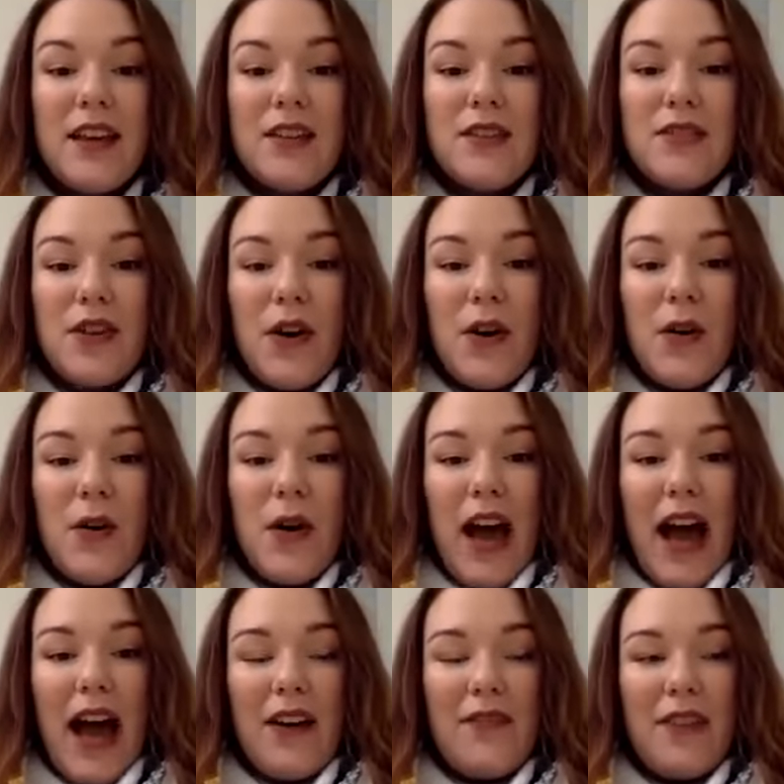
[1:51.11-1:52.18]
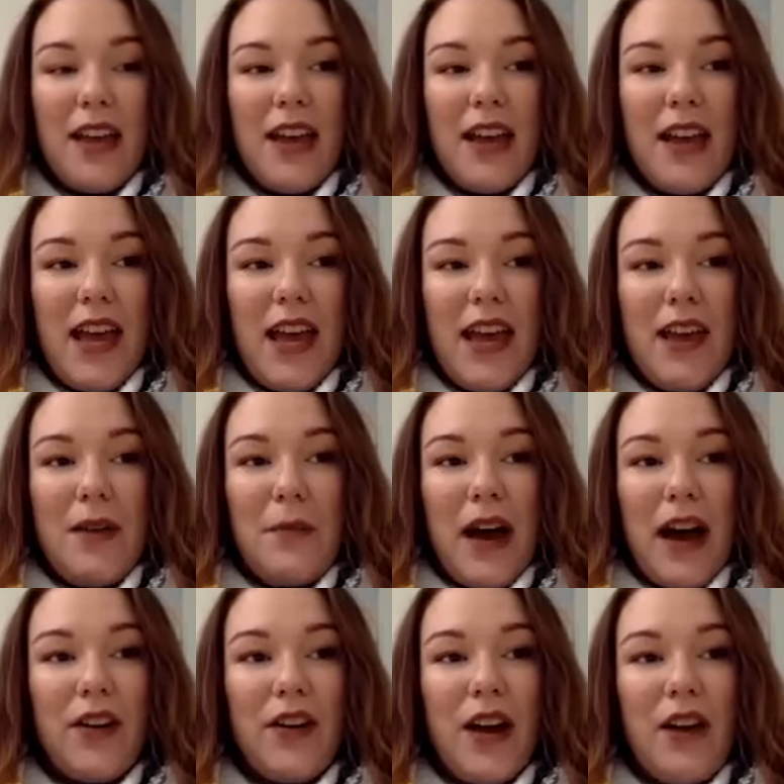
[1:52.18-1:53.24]
So having a
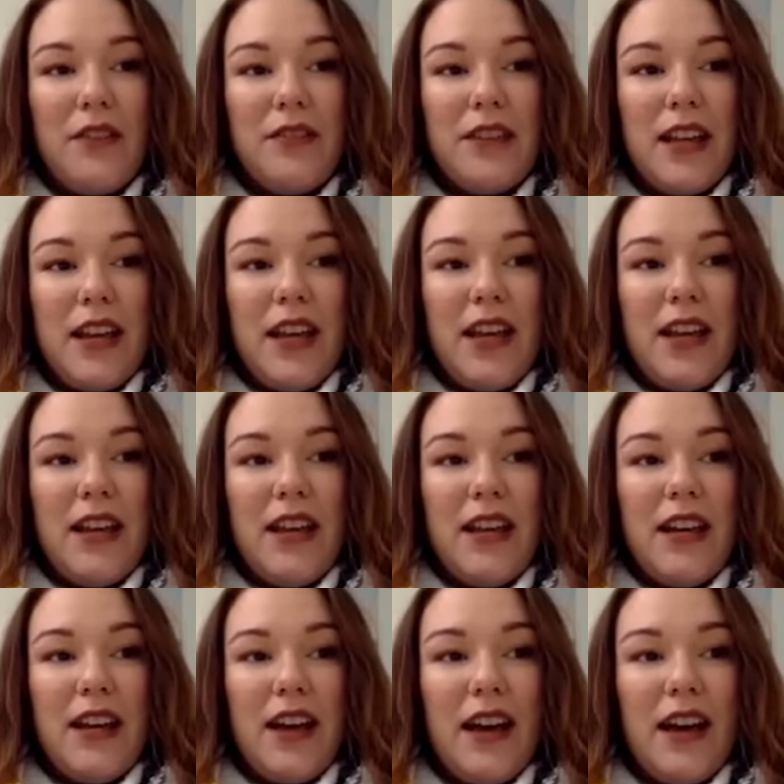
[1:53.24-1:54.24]
background in